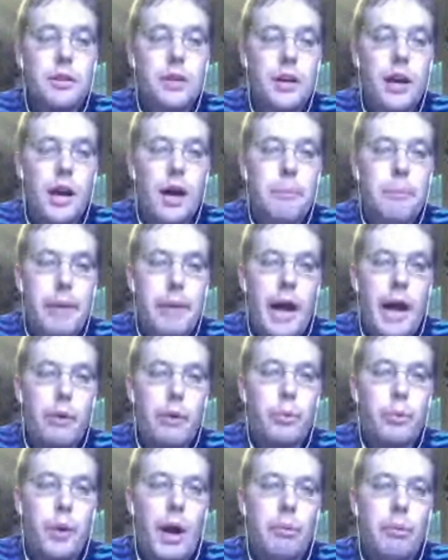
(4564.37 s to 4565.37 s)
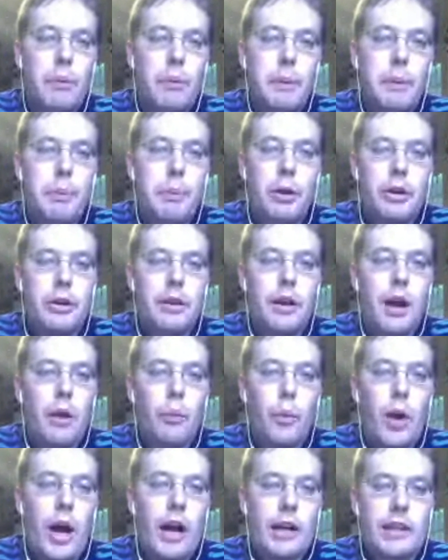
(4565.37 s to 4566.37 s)
but I would probably put
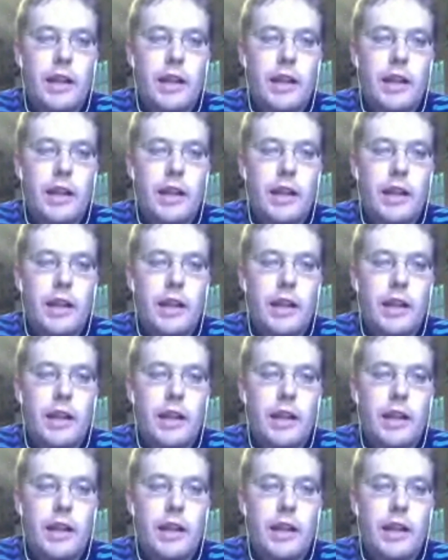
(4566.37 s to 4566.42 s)
rock